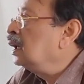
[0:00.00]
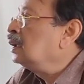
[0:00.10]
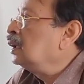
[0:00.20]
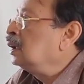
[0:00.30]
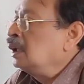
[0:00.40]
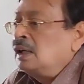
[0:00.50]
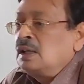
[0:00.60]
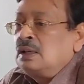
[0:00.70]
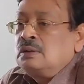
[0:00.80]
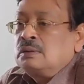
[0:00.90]
and
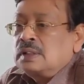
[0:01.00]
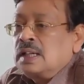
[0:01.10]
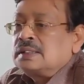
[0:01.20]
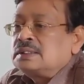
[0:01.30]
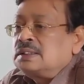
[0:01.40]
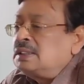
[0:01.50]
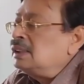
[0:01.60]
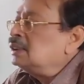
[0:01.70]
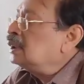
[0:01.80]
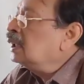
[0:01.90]
total
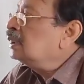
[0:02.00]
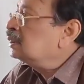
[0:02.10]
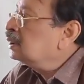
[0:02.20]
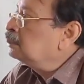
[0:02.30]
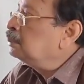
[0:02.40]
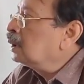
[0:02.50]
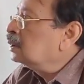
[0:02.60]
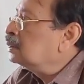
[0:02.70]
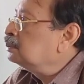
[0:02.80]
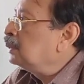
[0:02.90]
acidity is the HCl
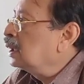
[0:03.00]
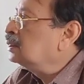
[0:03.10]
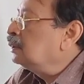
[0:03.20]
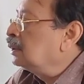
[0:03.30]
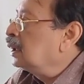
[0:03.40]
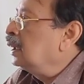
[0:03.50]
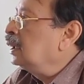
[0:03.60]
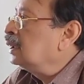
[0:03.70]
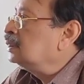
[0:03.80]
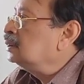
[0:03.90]
plus
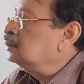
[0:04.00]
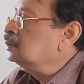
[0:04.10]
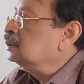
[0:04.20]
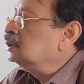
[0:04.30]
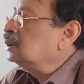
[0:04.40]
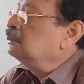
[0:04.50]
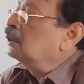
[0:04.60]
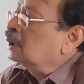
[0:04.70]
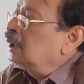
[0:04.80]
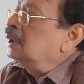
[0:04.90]
organic acid. Some
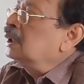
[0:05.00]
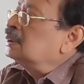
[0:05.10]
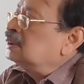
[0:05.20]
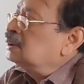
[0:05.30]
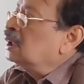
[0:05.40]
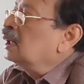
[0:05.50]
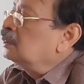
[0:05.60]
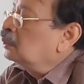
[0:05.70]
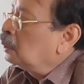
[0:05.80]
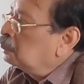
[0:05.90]
organic acids are
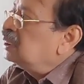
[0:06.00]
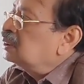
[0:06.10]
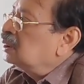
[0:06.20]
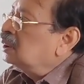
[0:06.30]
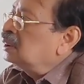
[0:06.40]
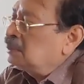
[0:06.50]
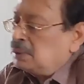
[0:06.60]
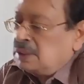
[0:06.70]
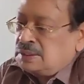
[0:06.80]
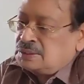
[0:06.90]
normally secreted
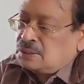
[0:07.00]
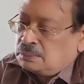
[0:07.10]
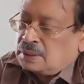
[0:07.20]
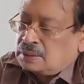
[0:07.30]
by the stomach.